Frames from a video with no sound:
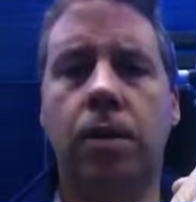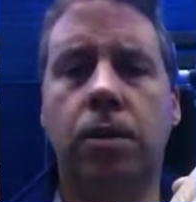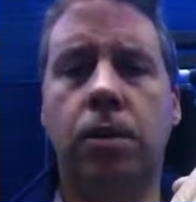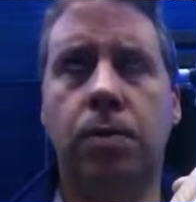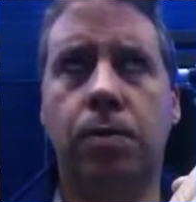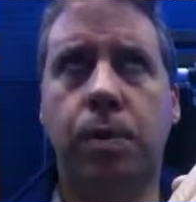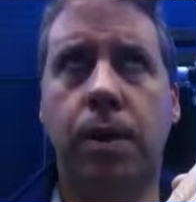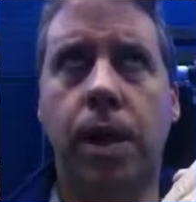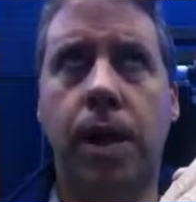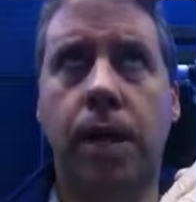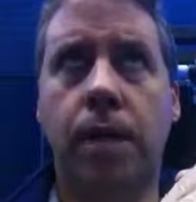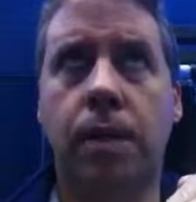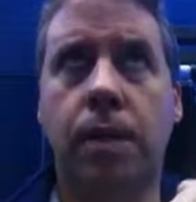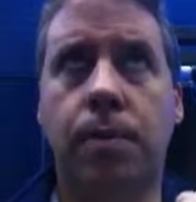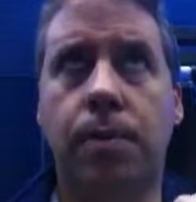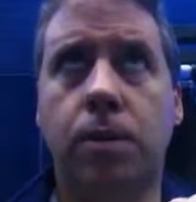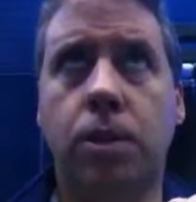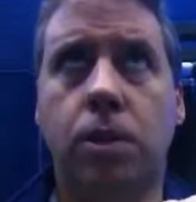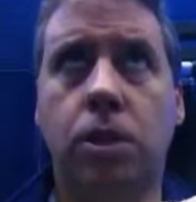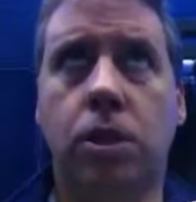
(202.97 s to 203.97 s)
spring,
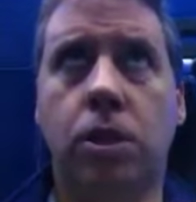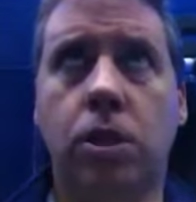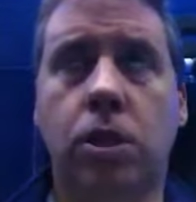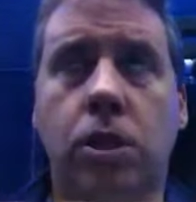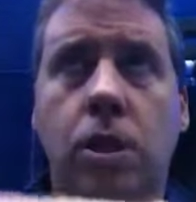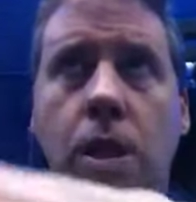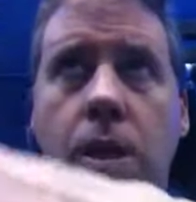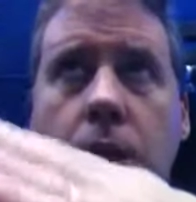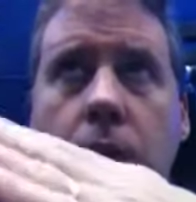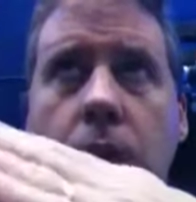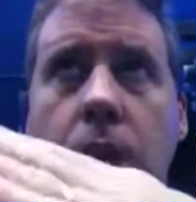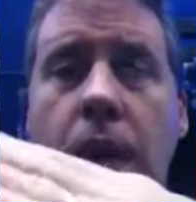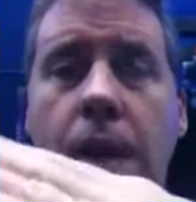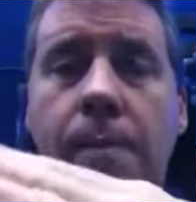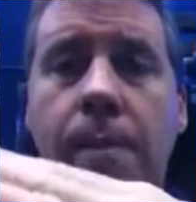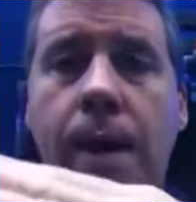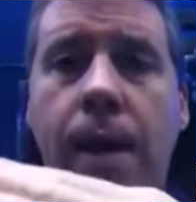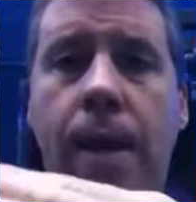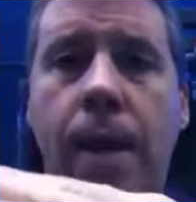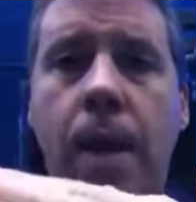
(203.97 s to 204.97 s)
temperatures just starting to
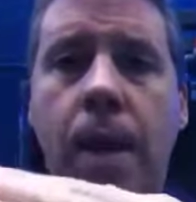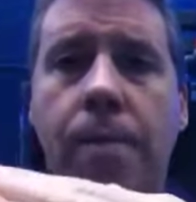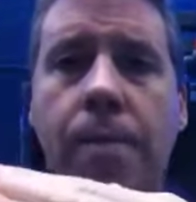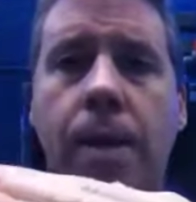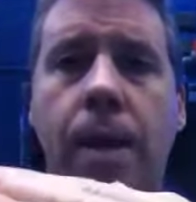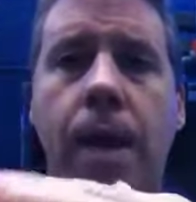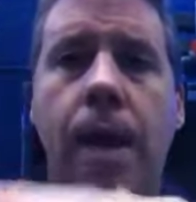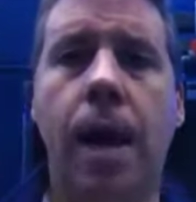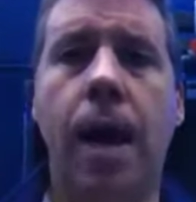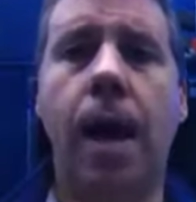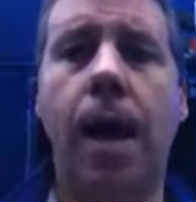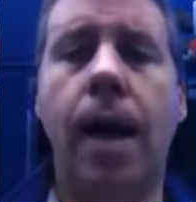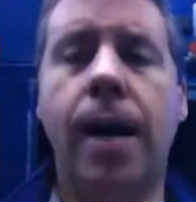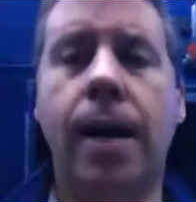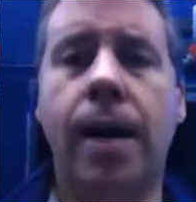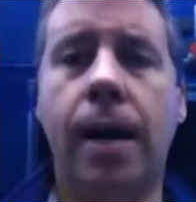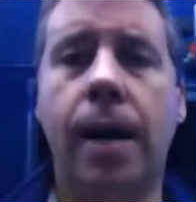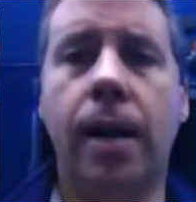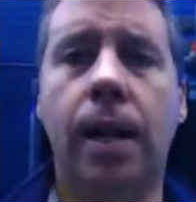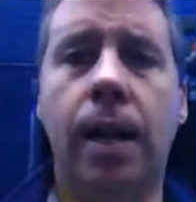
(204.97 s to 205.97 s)
climb back up,
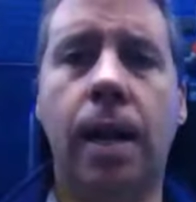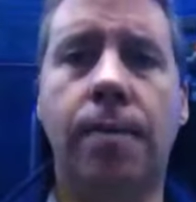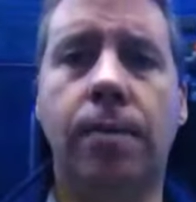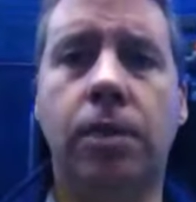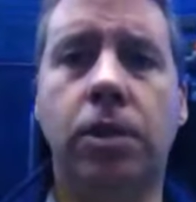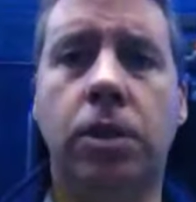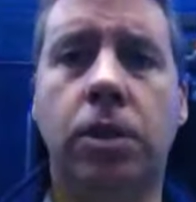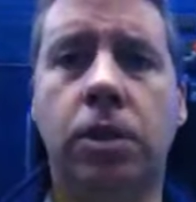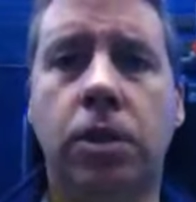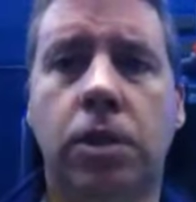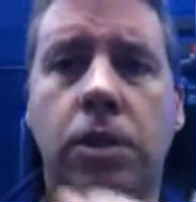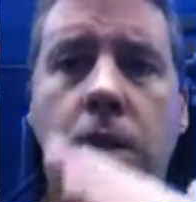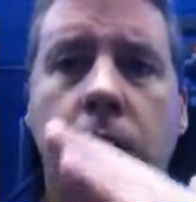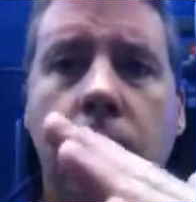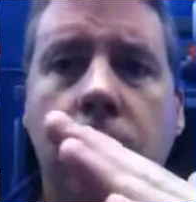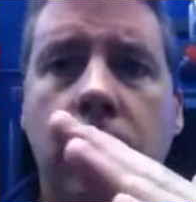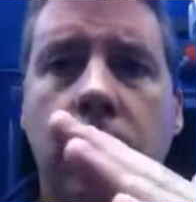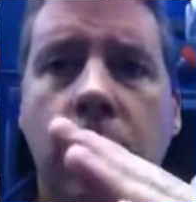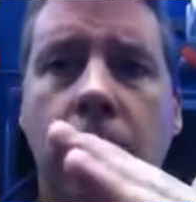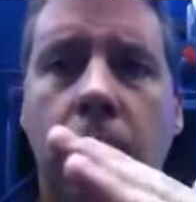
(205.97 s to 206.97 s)
iodine levels just
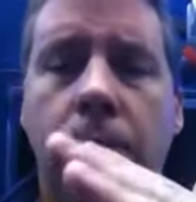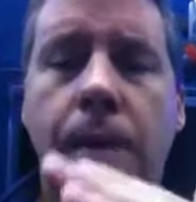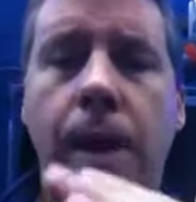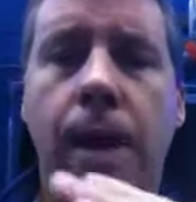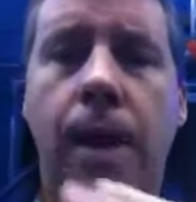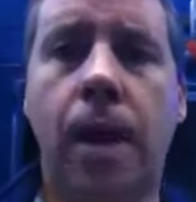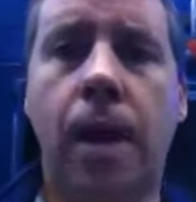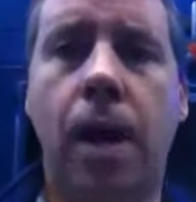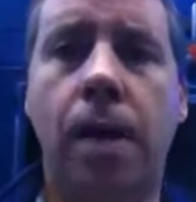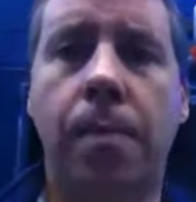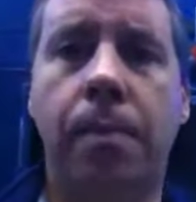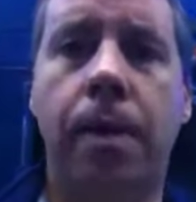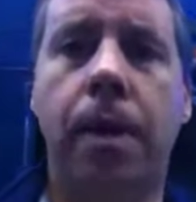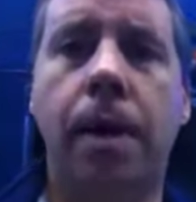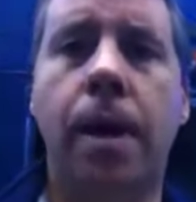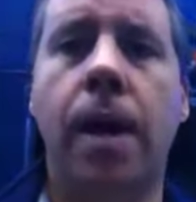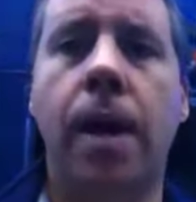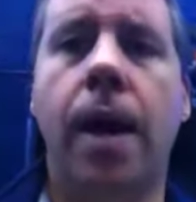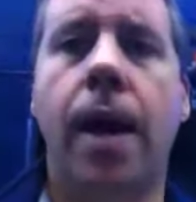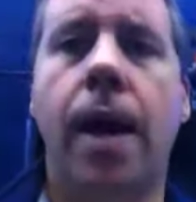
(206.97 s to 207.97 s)
start to tick back up,
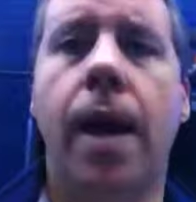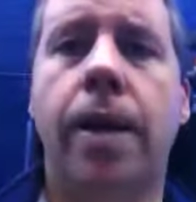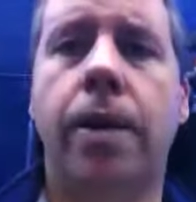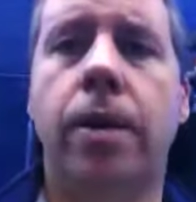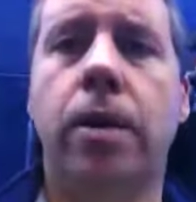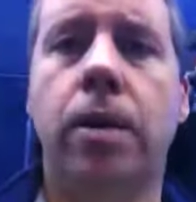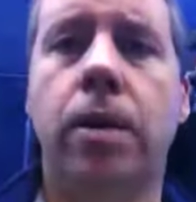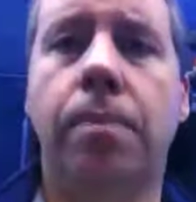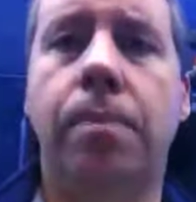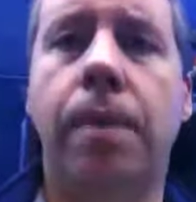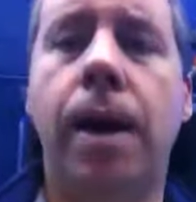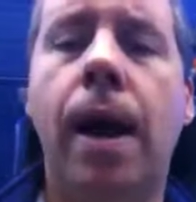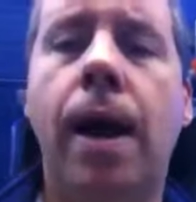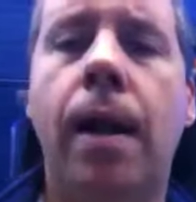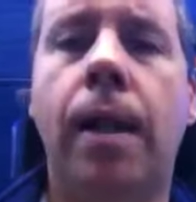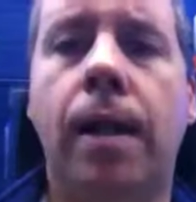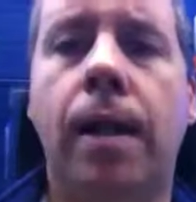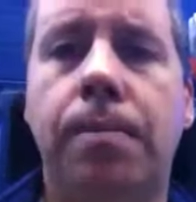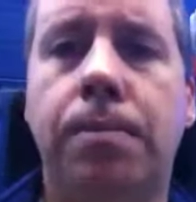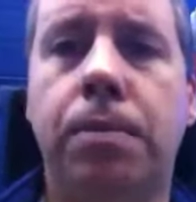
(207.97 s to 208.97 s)
and your
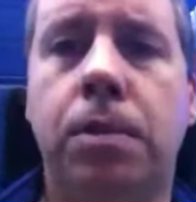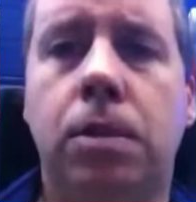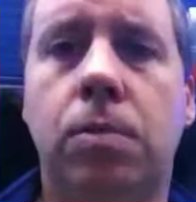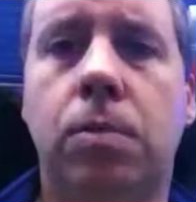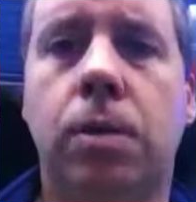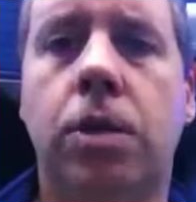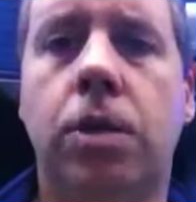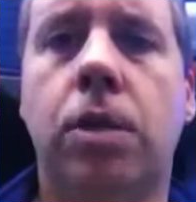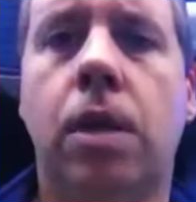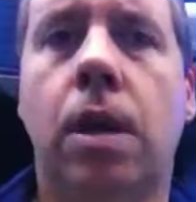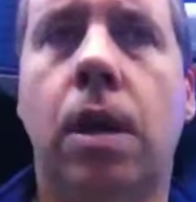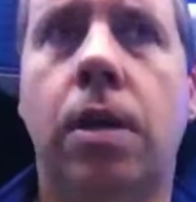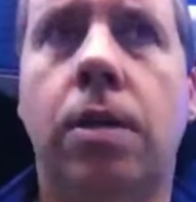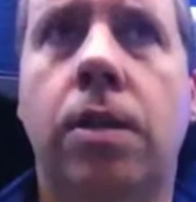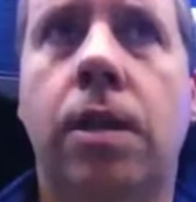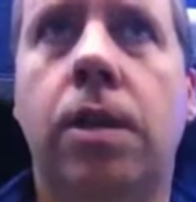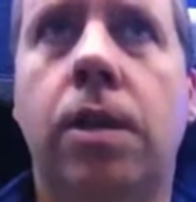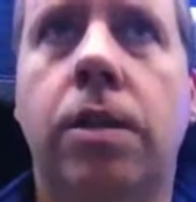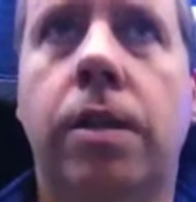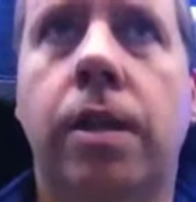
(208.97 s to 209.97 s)
polyps, which are
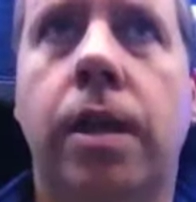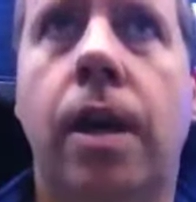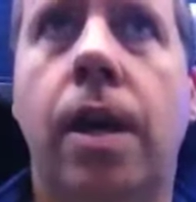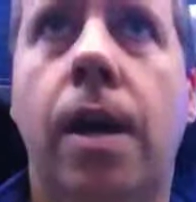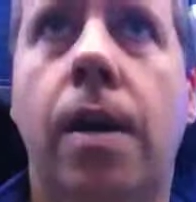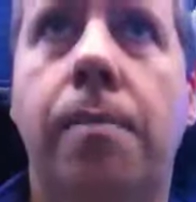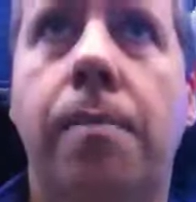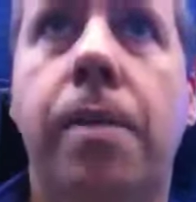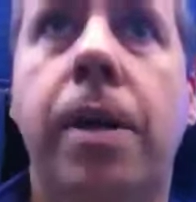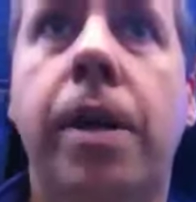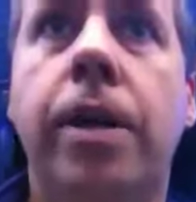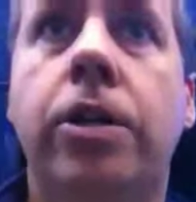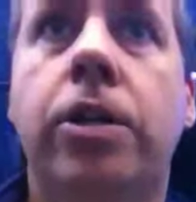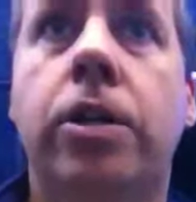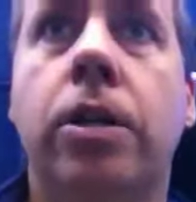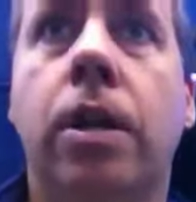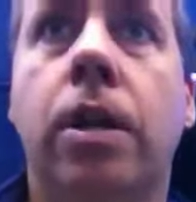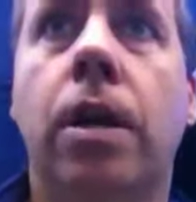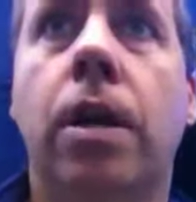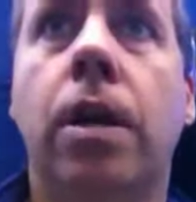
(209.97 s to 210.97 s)
essentially a
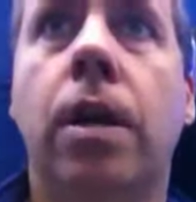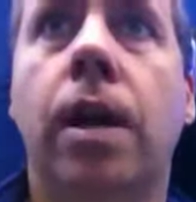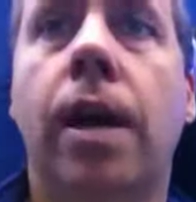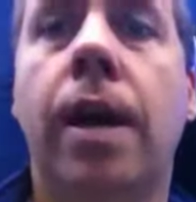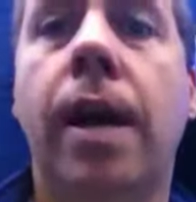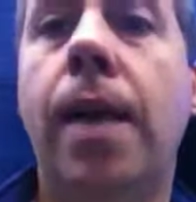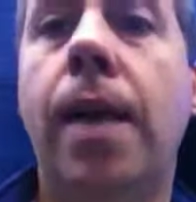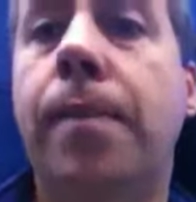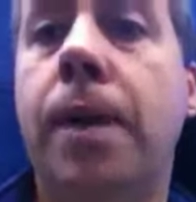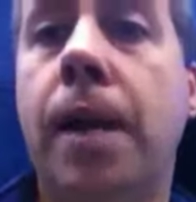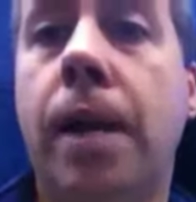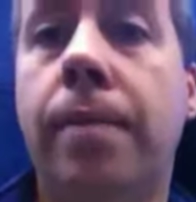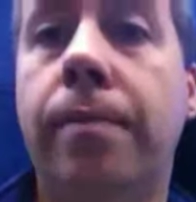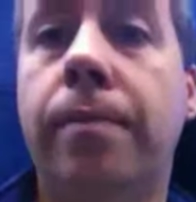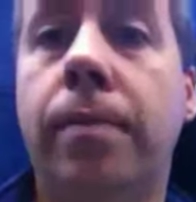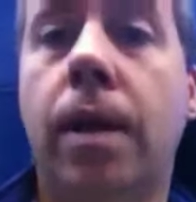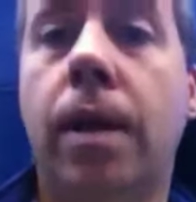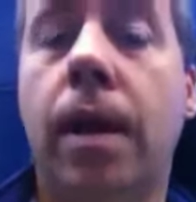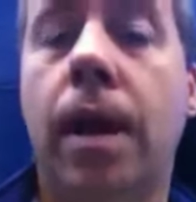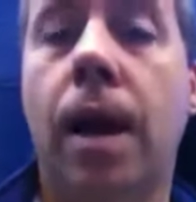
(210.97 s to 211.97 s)
miniature anemone,
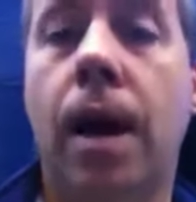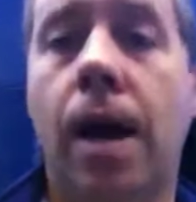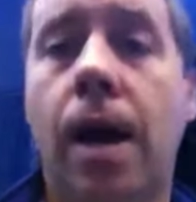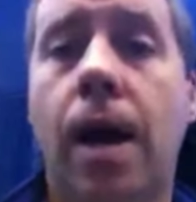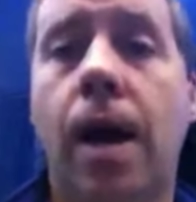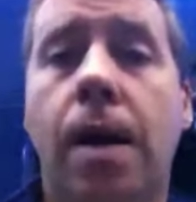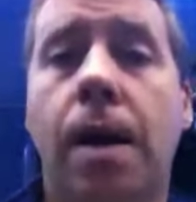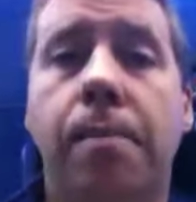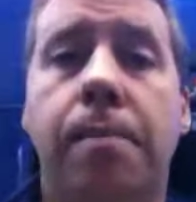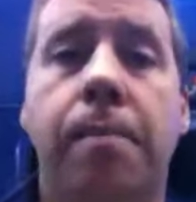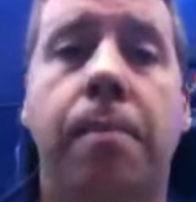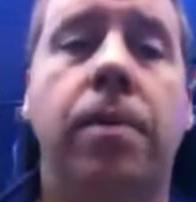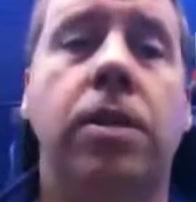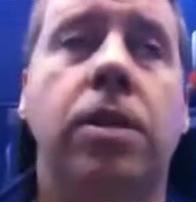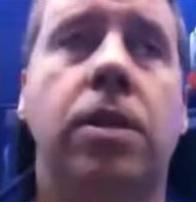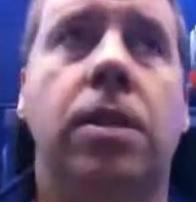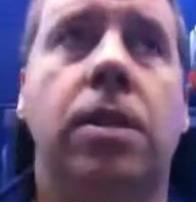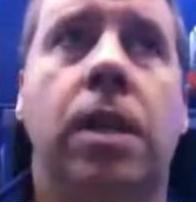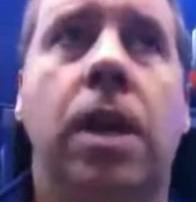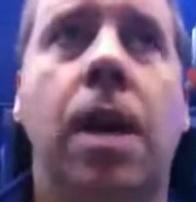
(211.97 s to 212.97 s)
uh,
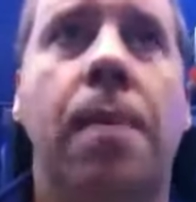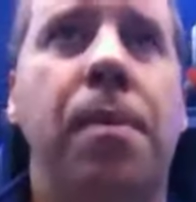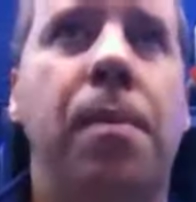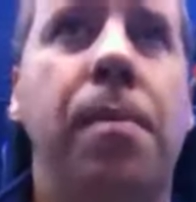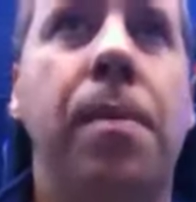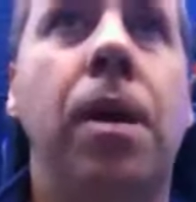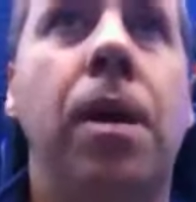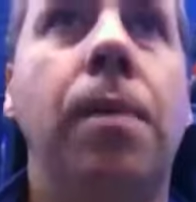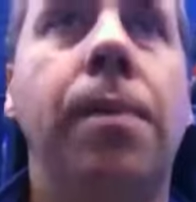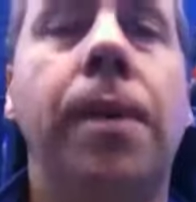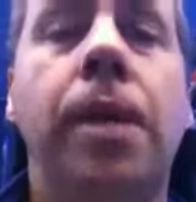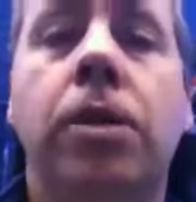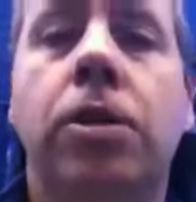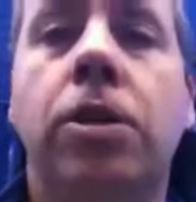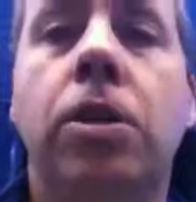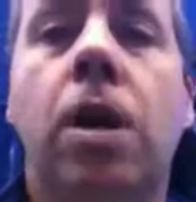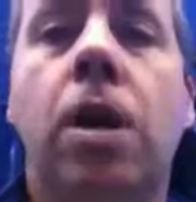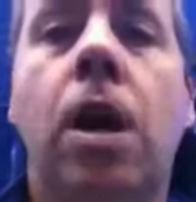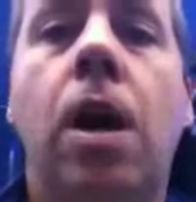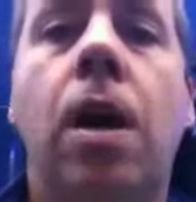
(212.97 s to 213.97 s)
just a couple of
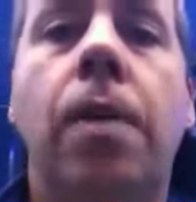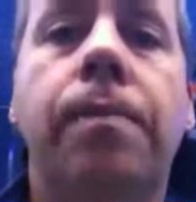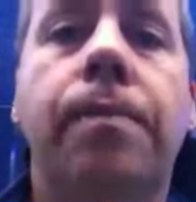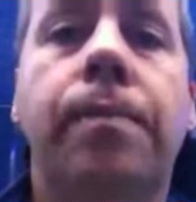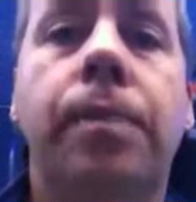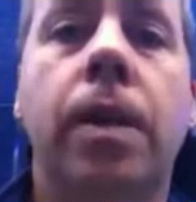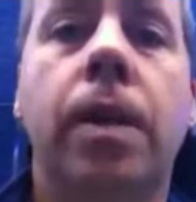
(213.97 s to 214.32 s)
millimeters tall,